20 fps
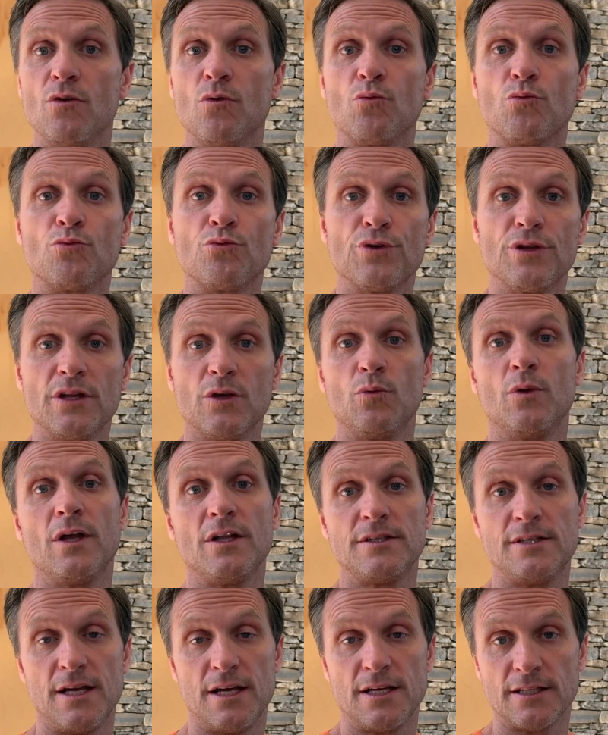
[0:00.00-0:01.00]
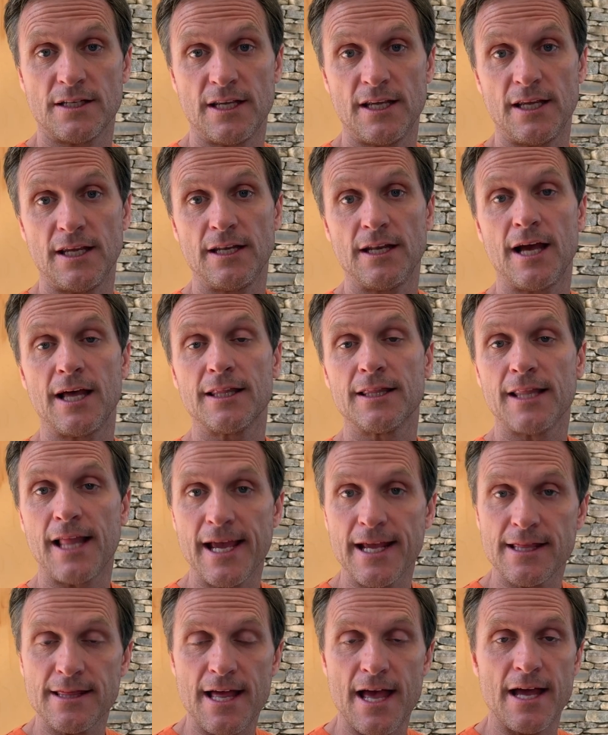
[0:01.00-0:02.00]
Really well done, Keen. I
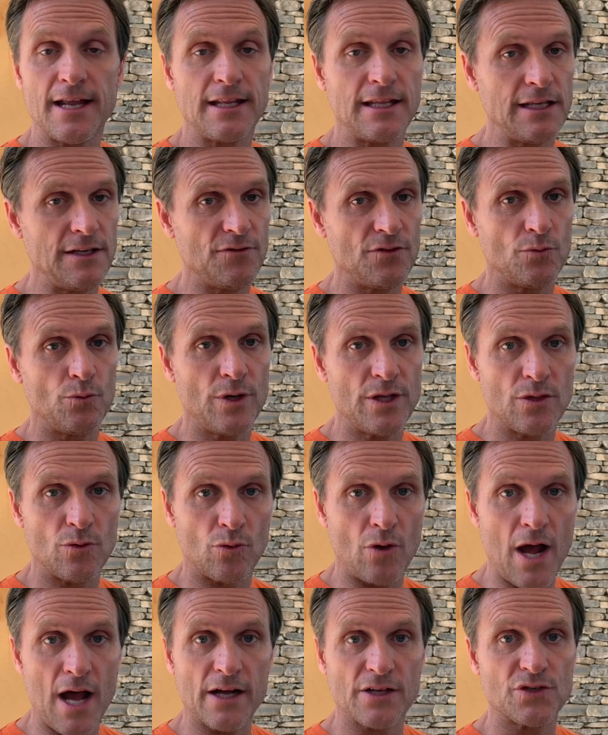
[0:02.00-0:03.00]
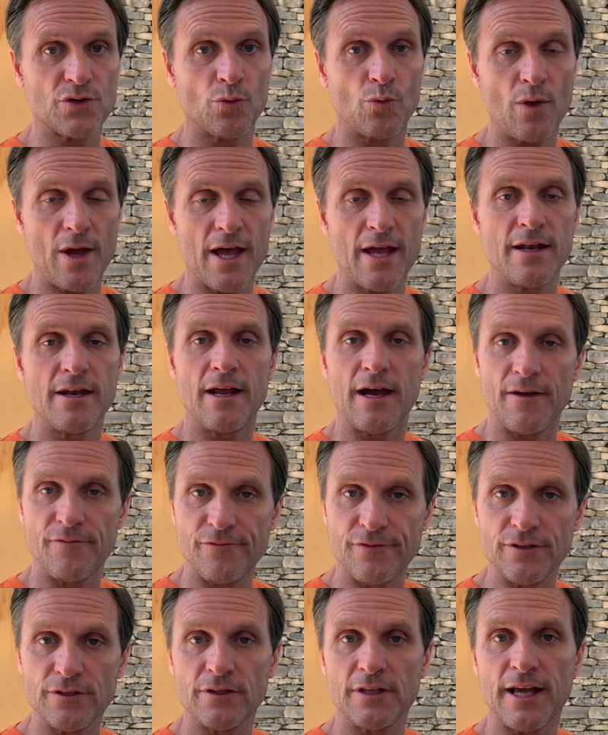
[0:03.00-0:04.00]
like that. Even when the rocks are wet, I
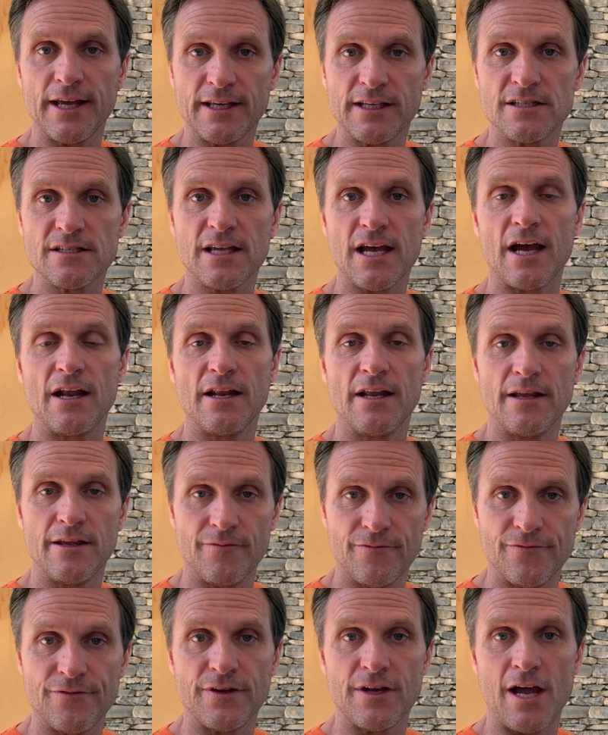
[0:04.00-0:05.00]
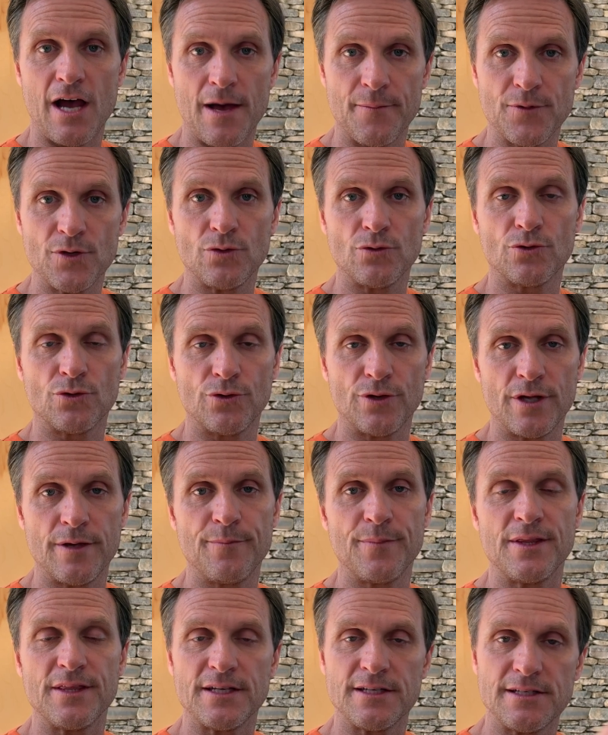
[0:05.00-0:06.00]
feel like it's got phenomenal
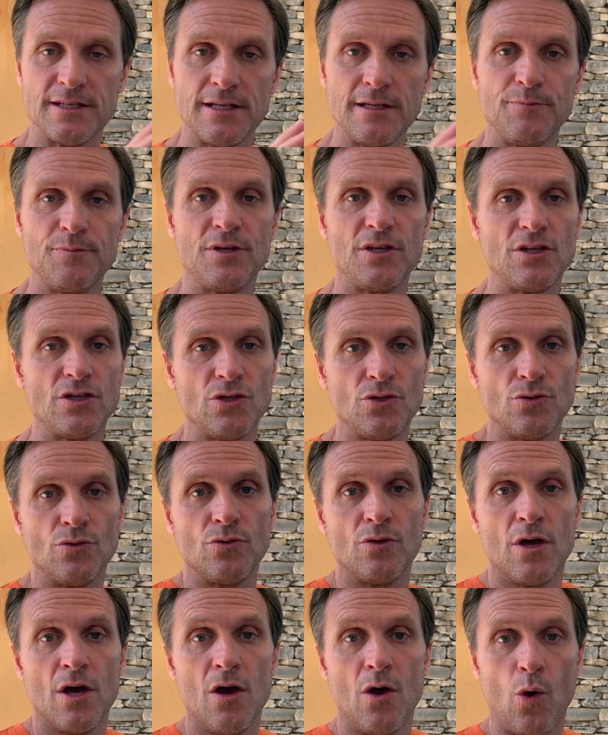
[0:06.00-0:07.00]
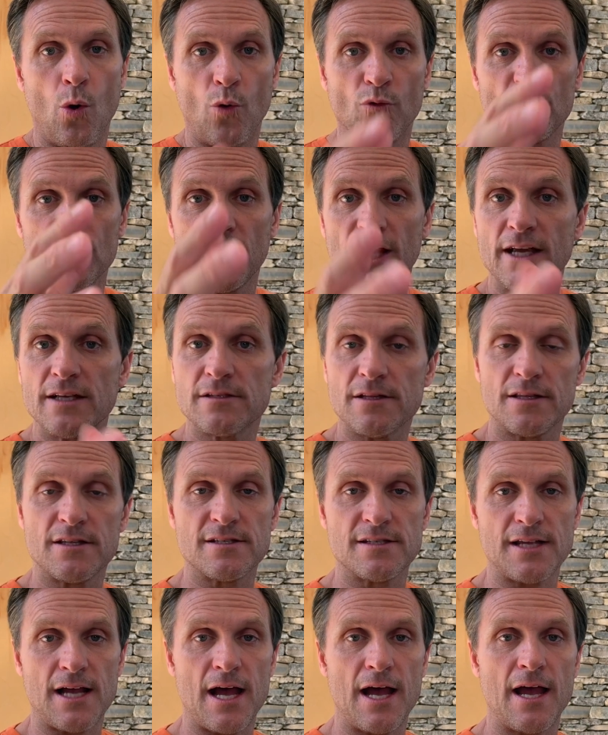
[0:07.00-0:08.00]
grip, and the TPU overlays on the
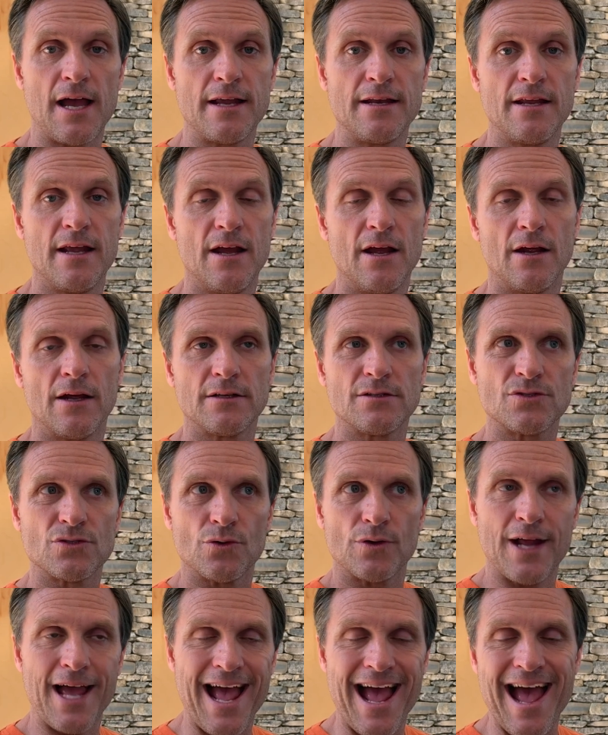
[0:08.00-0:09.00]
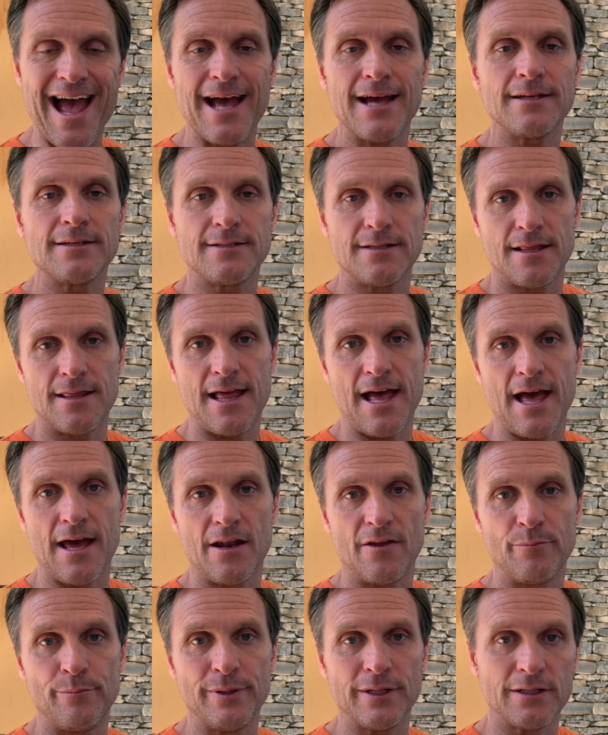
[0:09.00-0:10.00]
side sort of add to that
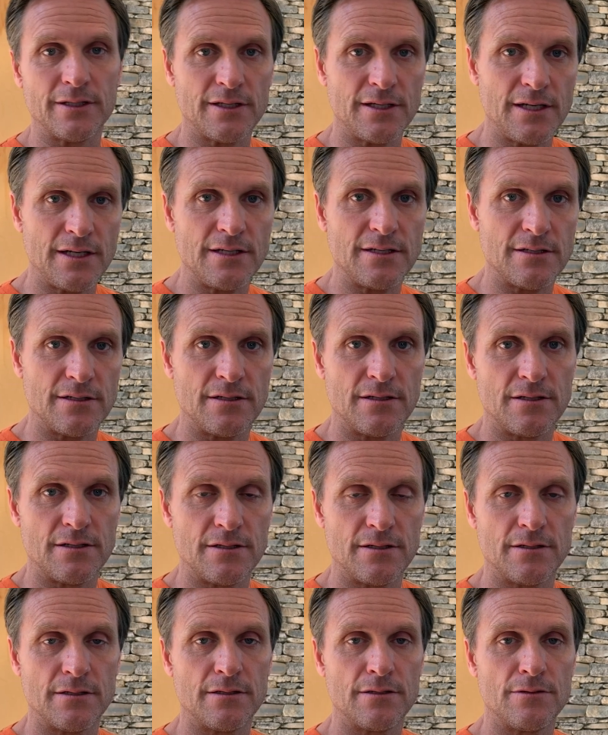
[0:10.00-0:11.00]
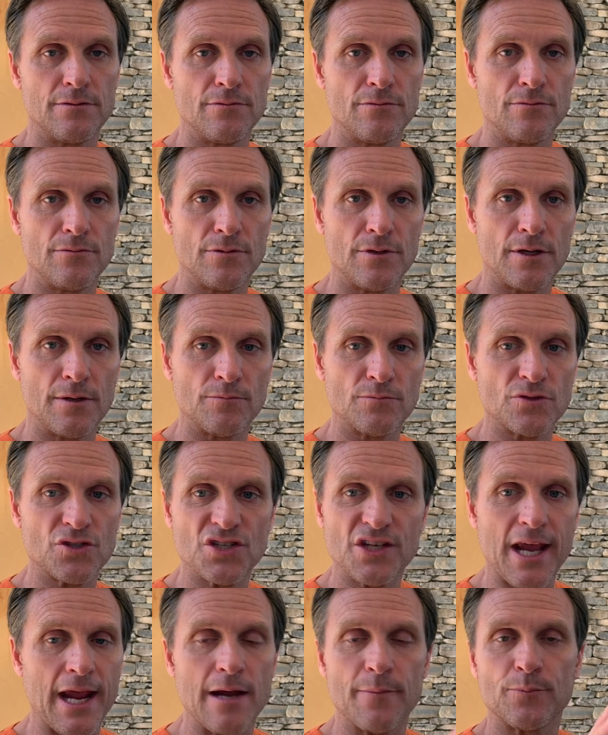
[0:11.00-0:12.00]
ability to
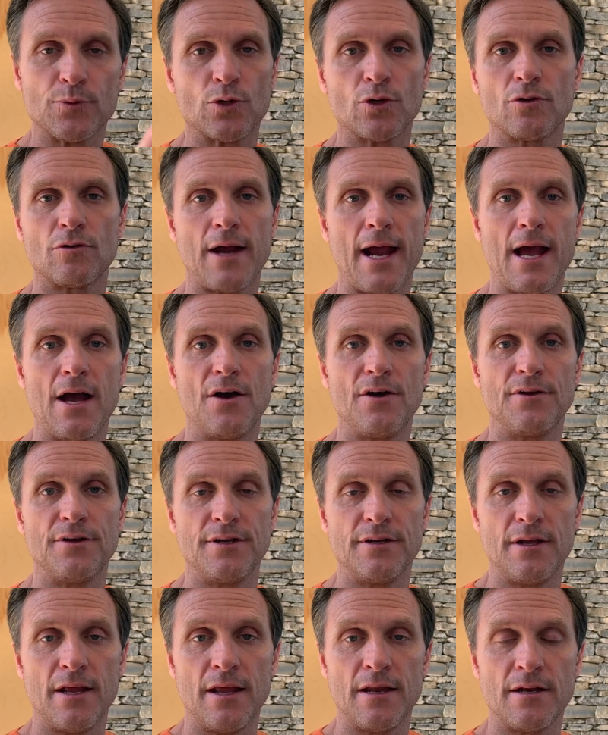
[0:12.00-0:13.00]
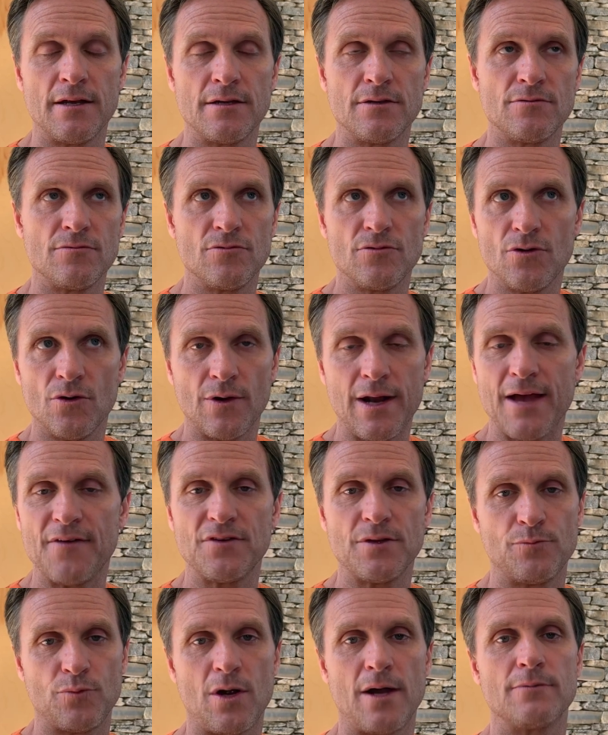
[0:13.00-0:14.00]
scamper around and don't have
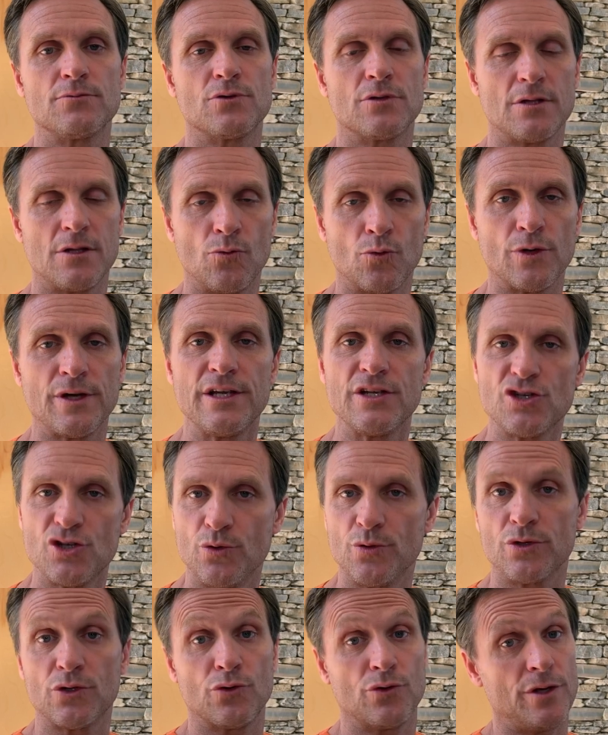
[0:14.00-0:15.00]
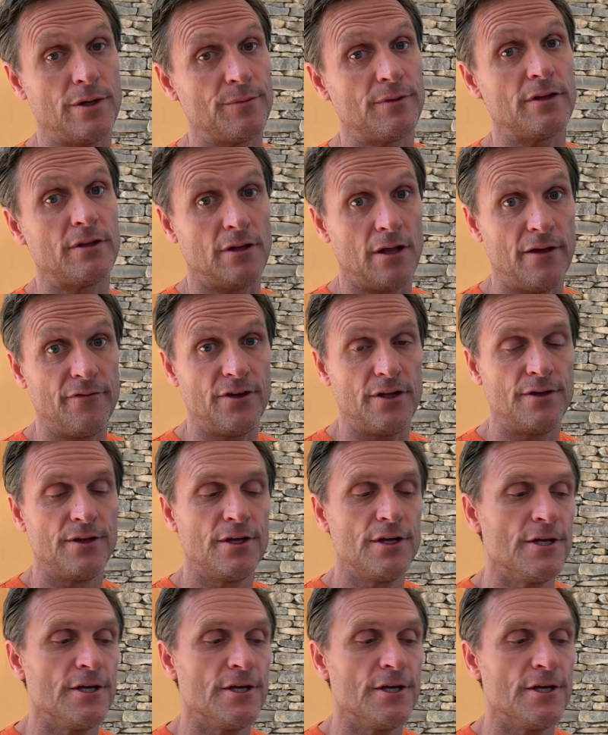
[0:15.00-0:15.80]
any problems with it or issue with grip. Love it.